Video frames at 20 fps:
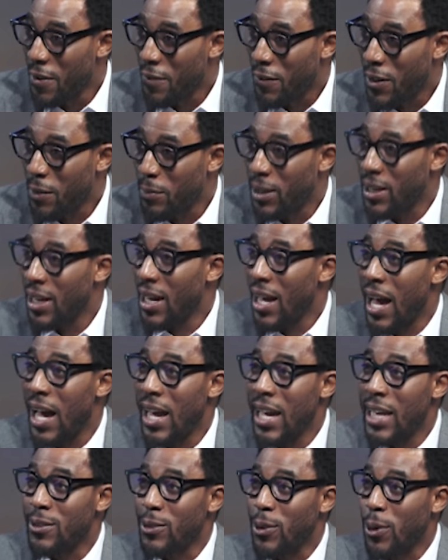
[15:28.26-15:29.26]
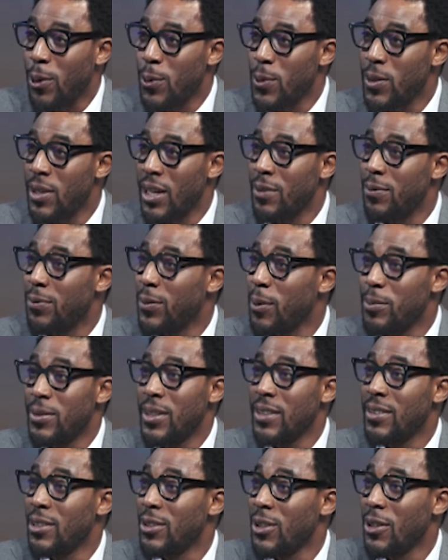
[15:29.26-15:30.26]
Women are excluded from
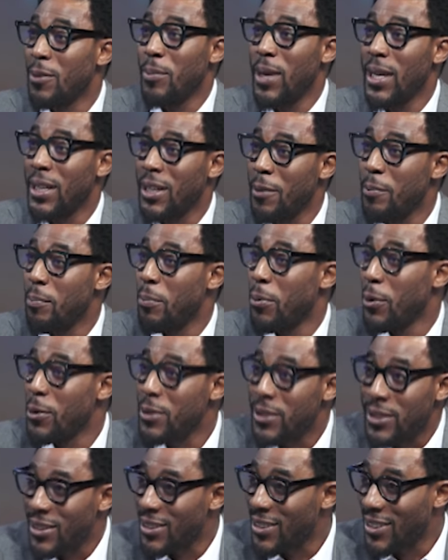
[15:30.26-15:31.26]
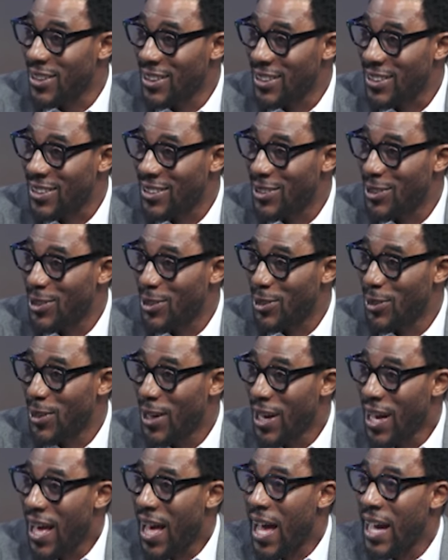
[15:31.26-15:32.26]
decision-making processes, you know,
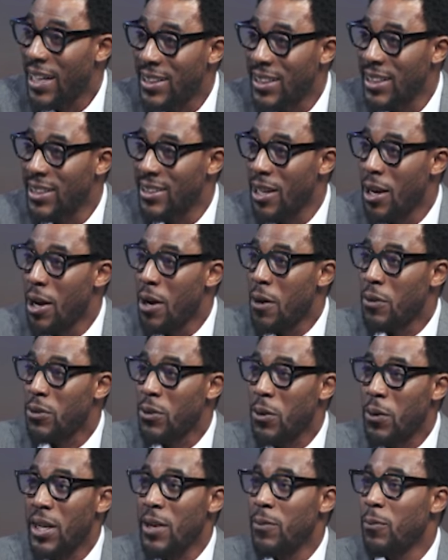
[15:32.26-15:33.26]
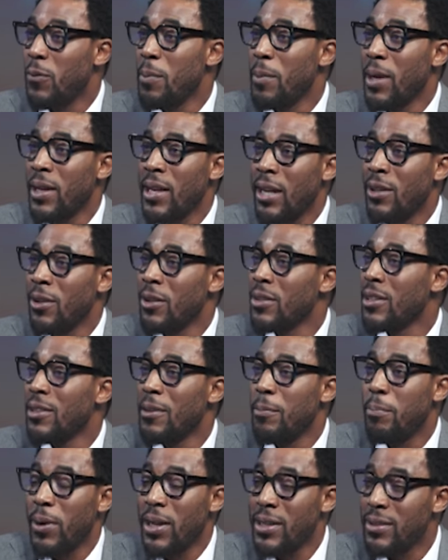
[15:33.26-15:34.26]
and this, so if women are not in the
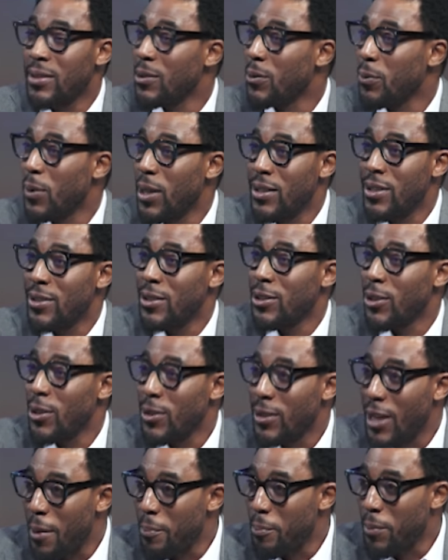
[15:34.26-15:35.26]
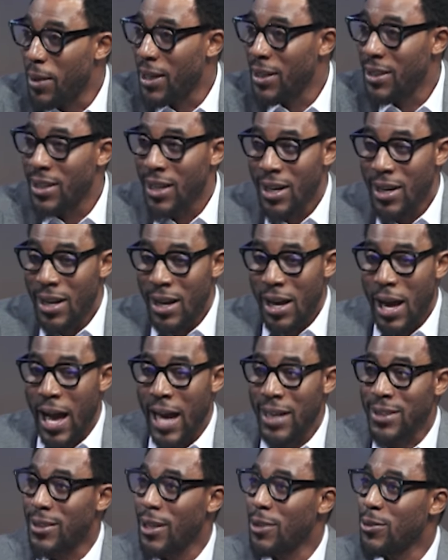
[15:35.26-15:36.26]
places where decisions are made,
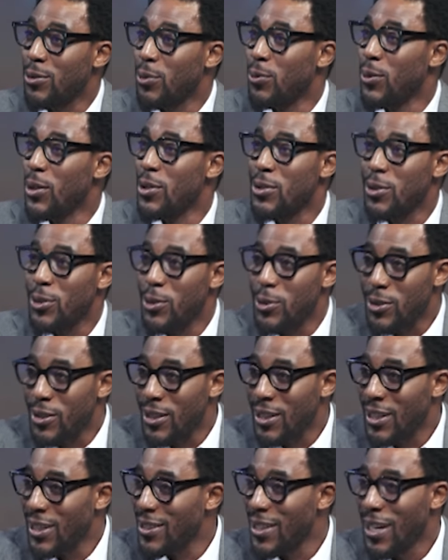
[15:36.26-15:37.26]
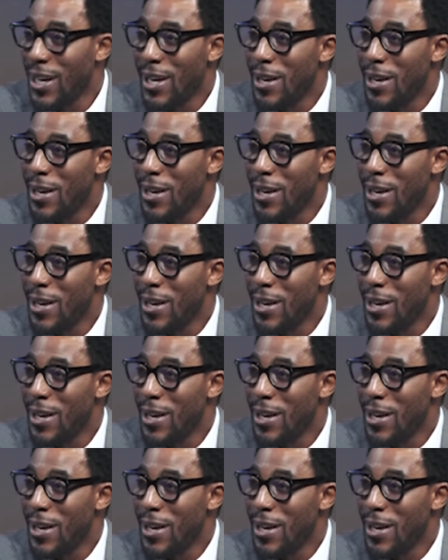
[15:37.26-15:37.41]
access to resources,